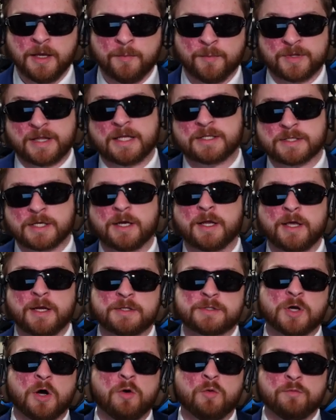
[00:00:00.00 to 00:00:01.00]
But that's going to get
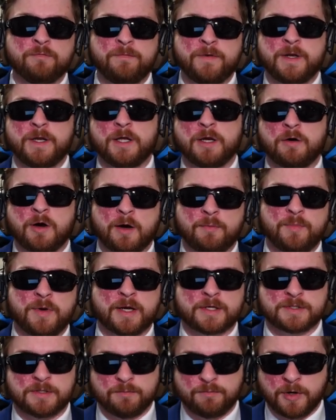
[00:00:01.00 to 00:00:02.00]
its own video up
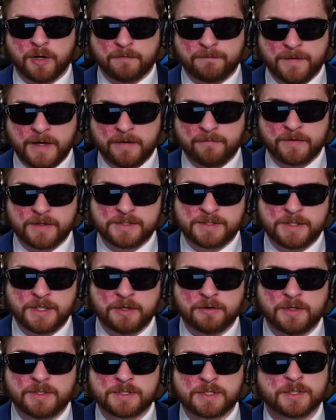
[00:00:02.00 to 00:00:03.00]
next in Part 5 of the
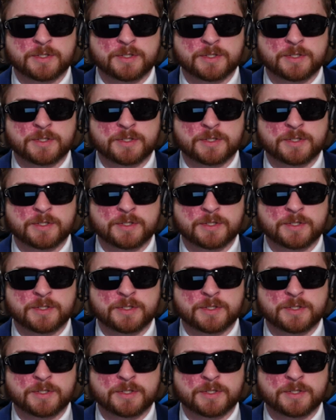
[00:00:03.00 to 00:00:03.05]
series,